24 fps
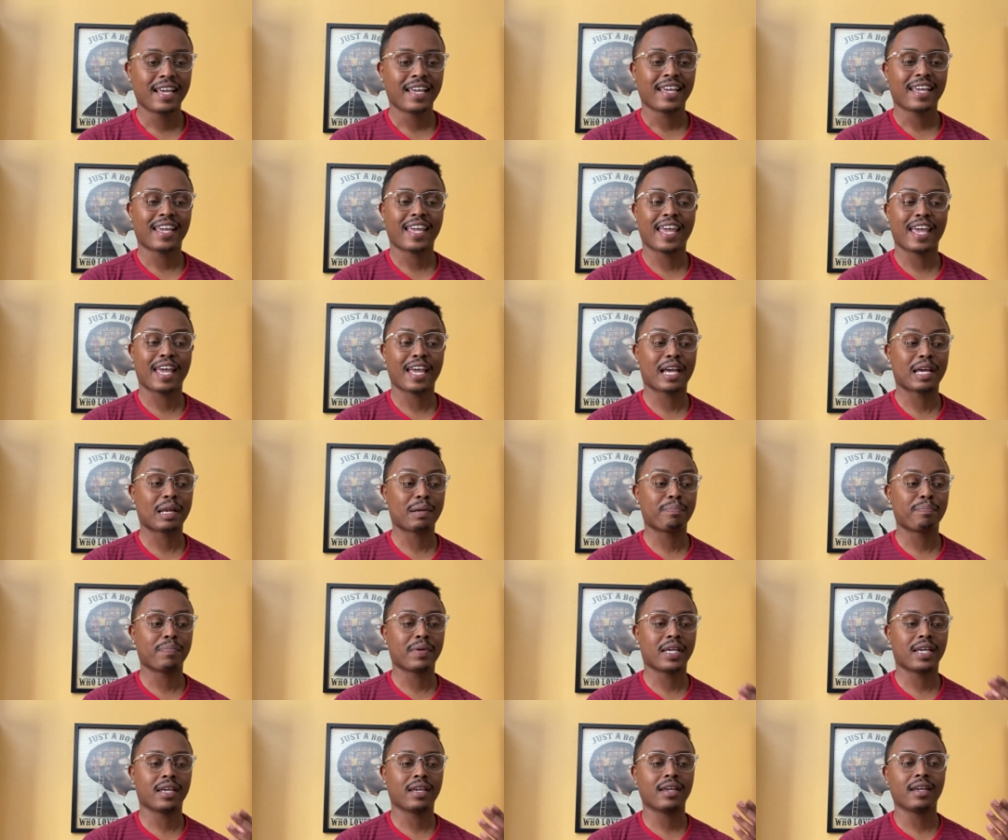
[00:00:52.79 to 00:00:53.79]
can
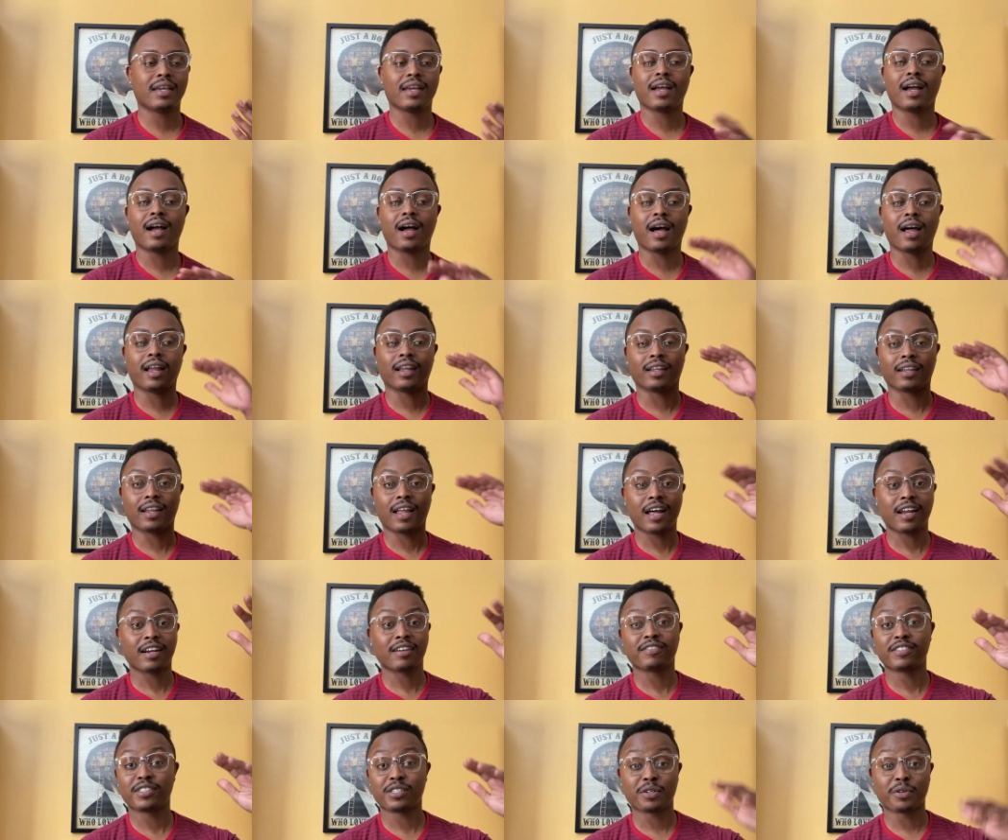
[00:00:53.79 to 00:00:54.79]
be a lot
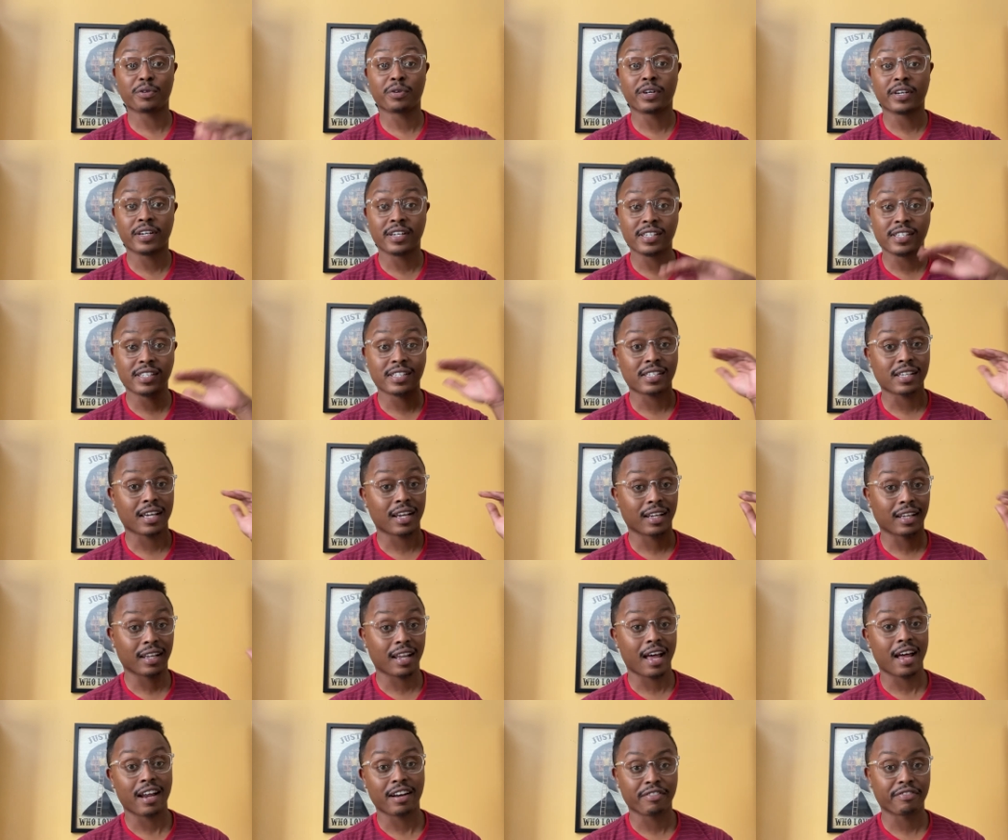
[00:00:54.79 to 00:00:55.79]
of stories, a
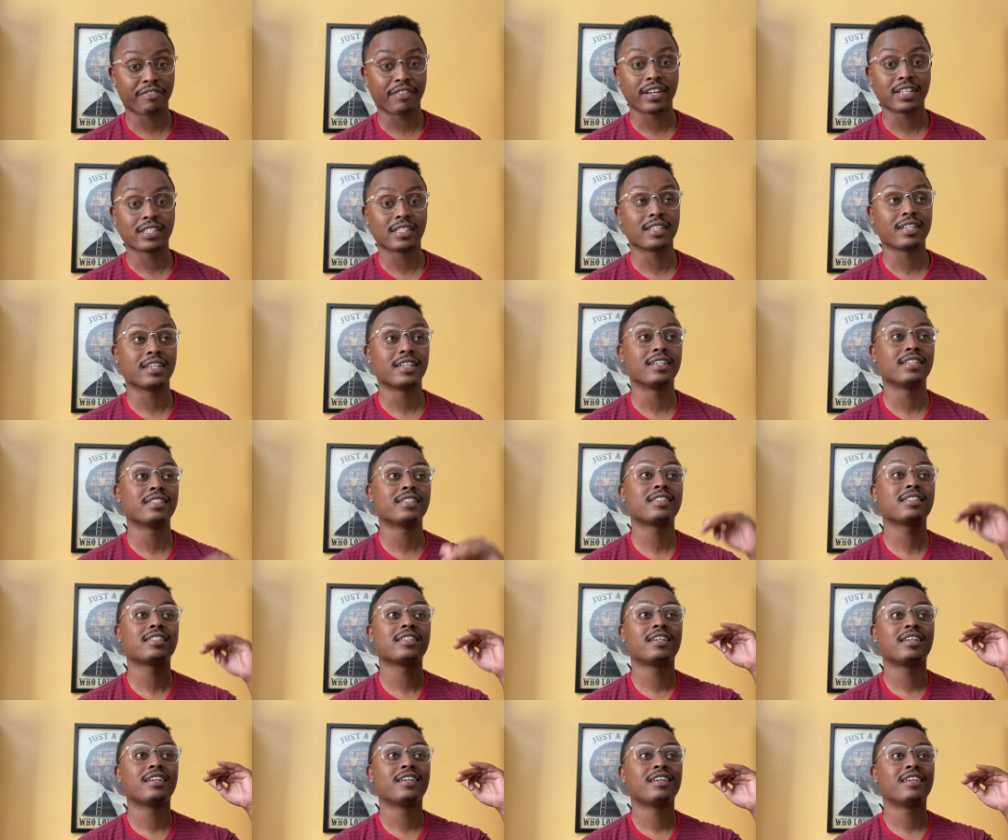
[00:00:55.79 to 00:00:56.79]
lot of
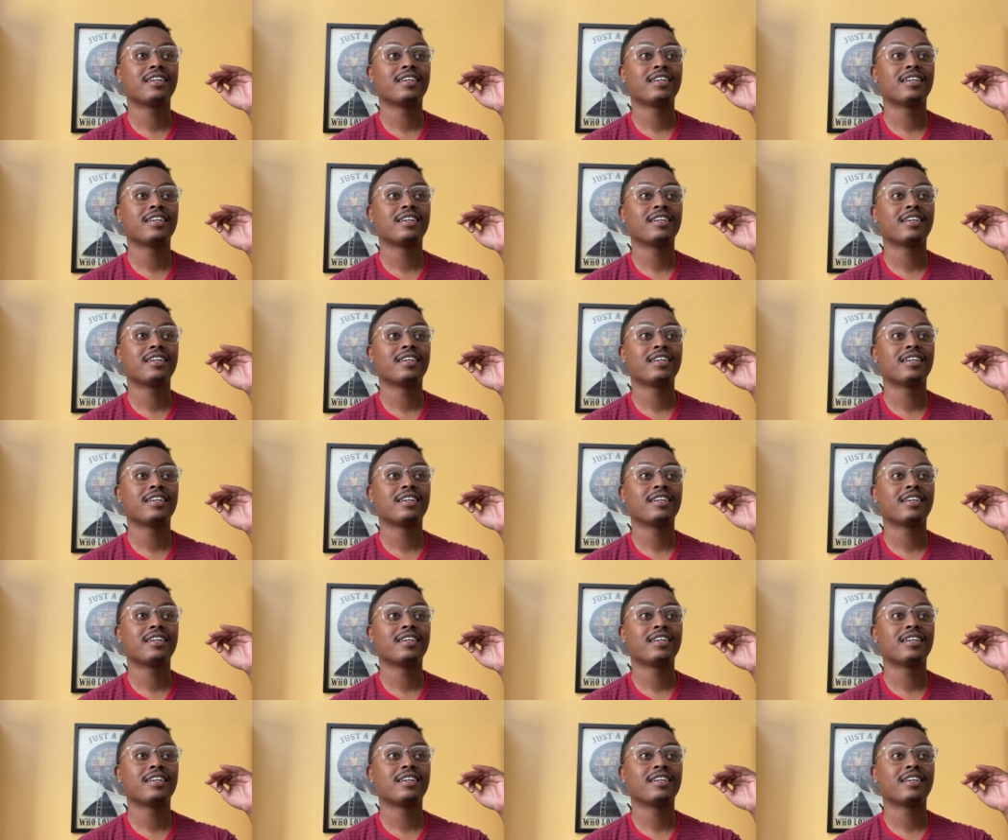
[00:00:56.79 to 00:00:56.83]
residents,